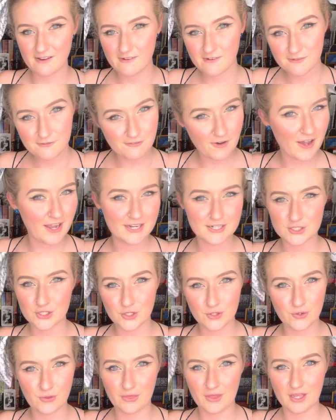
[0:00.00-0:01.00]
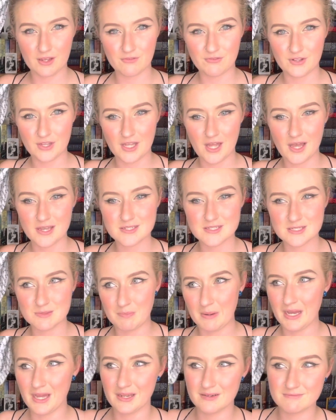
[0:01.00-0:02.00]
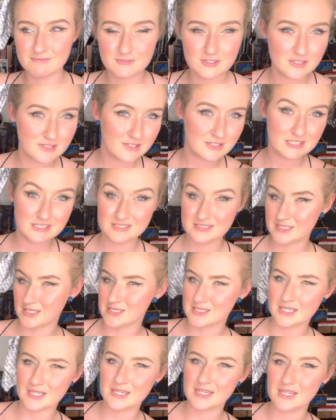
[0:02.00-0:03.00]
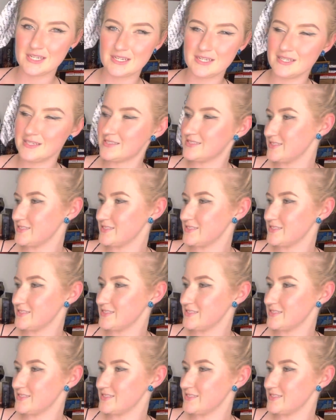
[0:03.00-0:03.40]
fine clothing for Lust, but does he need it?